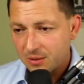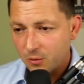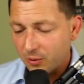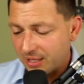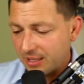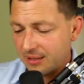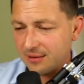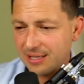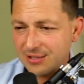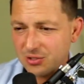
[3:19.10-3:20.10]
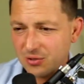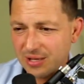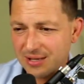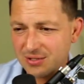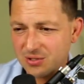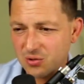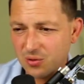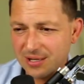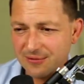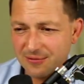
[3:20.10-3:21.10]
When in
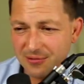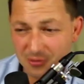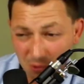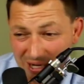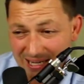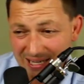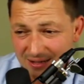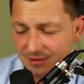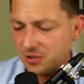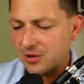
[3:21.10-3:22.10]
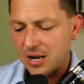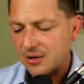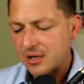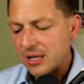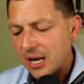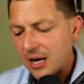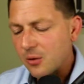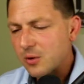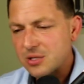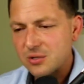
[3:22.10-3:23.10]
2023, you're not going to care
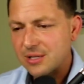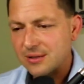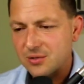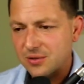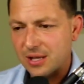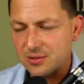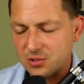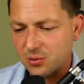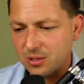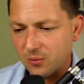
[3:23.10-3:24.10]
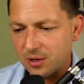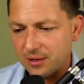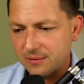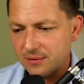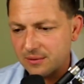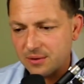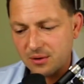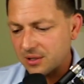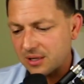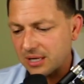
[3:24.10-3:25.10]
what you did in 2021. You're
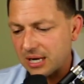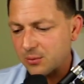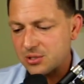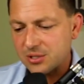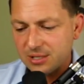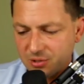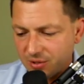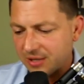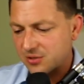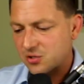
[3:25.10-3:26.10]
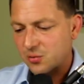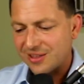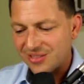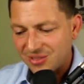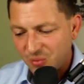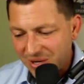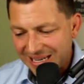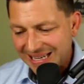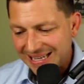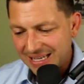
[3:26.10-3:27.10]
only going to care what you did in
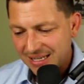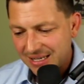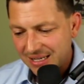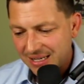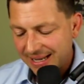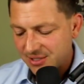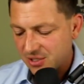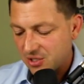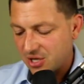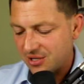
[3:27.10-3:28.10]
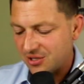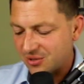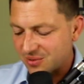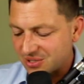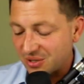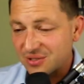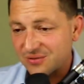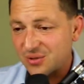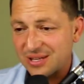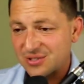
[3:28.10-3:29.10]
2023, and your results
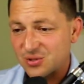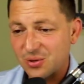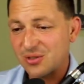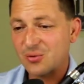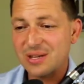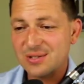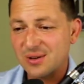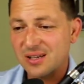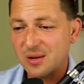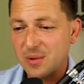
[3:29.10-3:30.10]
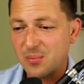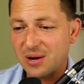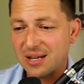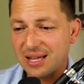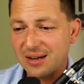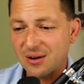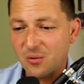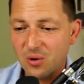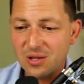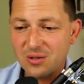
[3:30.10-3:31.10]
of 2023 is only going to be predicated
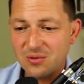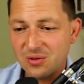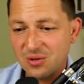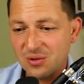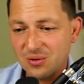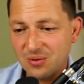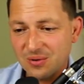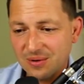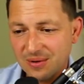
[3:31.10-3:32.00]
on what you do